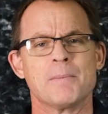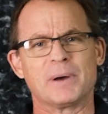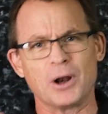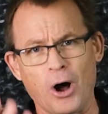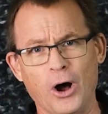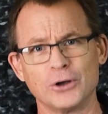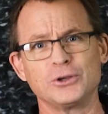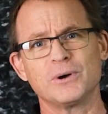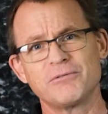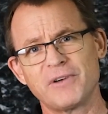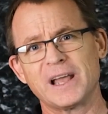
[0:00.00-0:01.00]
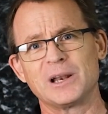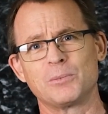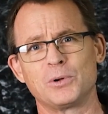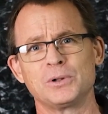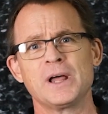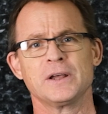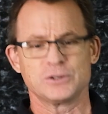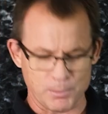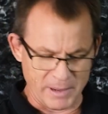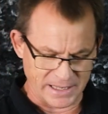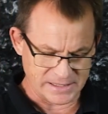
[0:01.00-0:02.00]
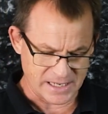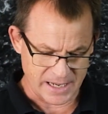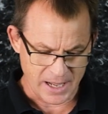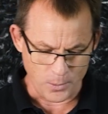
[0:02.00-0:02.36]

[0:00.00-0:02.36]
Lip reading: but are you available to mentor